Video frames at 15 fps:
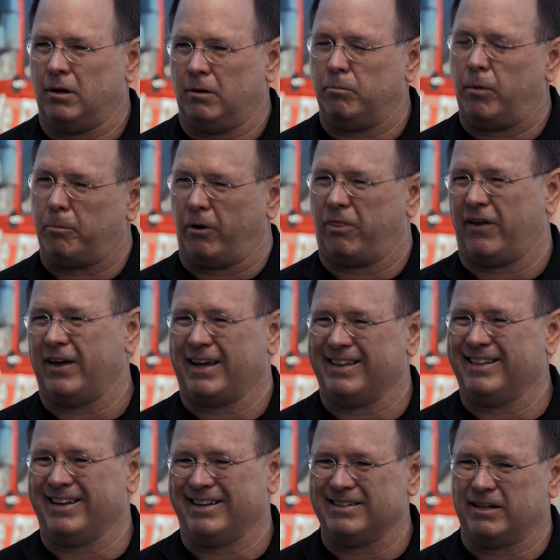remember
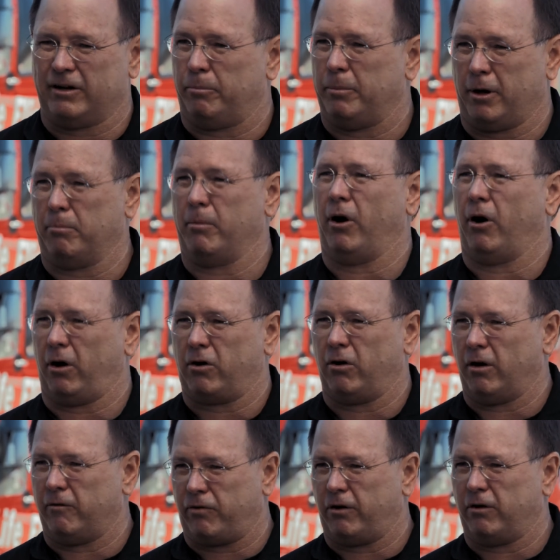thinking that it'll be a
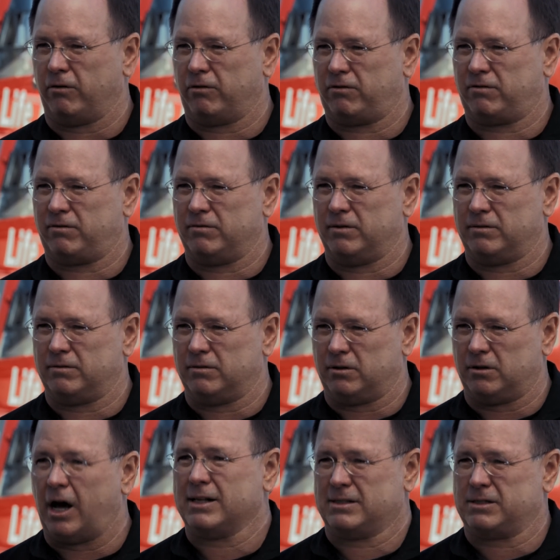miracle if there's
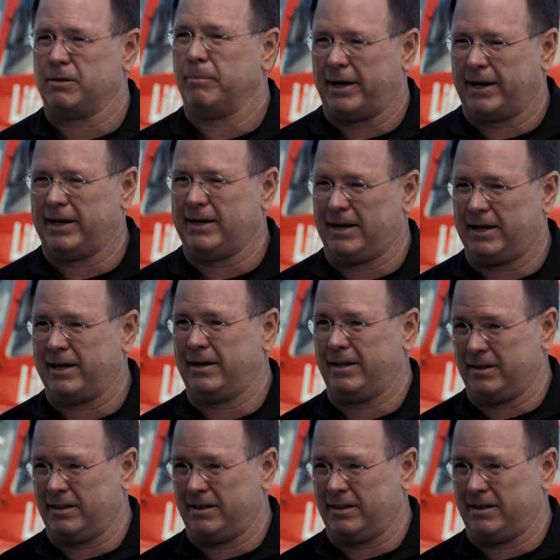not somebody dead